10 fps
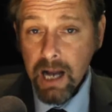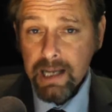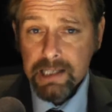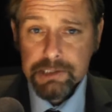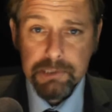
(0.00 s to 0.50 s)

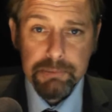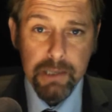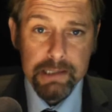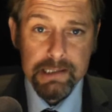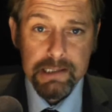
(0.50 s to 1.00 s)
High energy
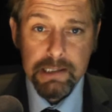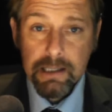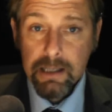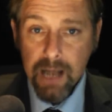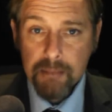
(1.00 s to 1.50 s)
prices,
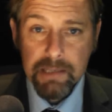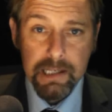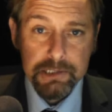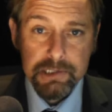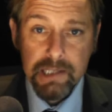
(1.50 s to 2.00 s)
Climate
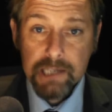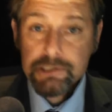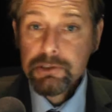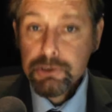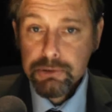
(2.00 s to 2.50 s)

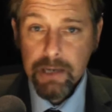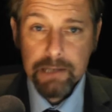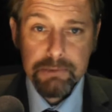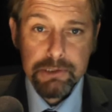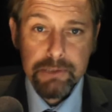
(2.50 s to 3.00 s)
legislation,
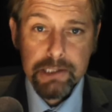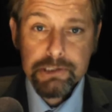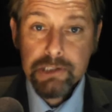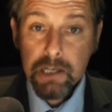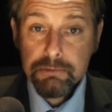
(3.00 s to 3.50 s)
trade
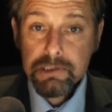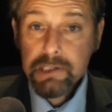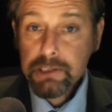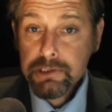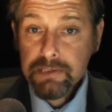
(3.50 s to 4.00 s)
restrictions, and
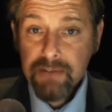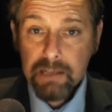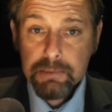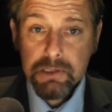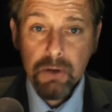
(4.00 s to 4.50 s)
research and
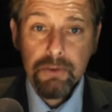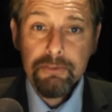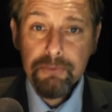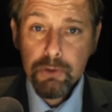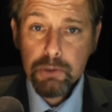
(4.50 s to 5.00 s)
development are
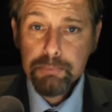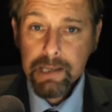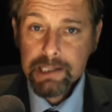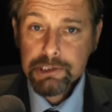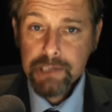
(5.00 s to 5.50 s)
the four
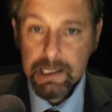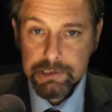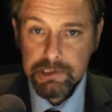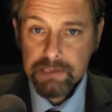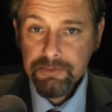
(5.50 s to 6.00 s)
biggest
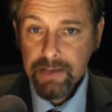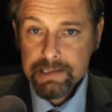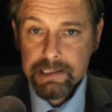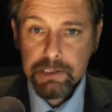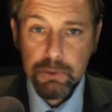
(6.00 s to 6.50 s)
challenges
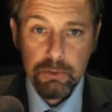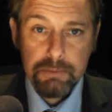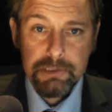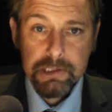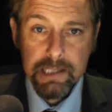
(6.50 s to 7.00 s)
facing
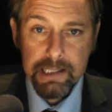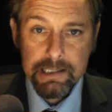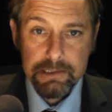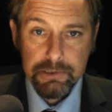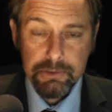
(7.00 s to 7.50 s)
Europe's
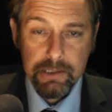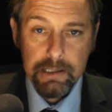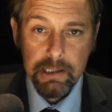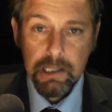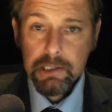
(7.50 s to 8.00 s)
steel
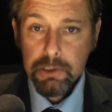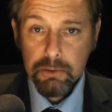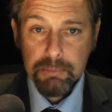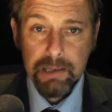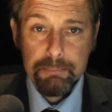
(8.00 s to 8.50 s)
industry. The
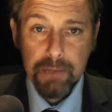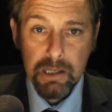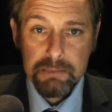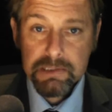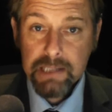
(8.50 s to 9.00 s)
European
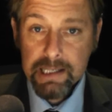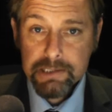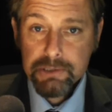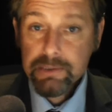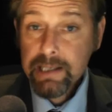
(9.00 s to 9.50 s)
Parliament's
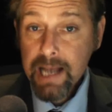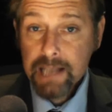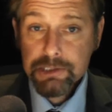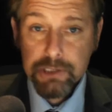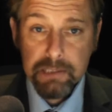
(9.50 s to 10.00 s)
Industry and
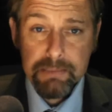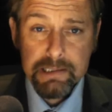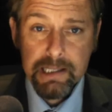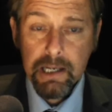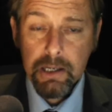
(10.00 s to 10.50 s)
Energy
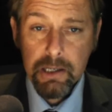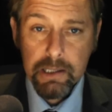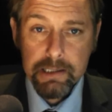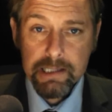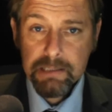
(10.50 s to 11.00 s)
Committee
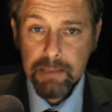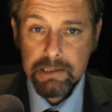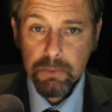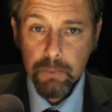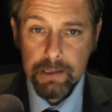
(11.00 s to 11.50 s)
heard in
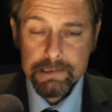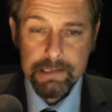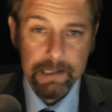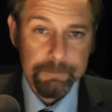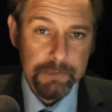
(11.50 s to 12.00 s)
debate on
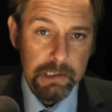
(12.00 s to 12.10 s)
Wednesday.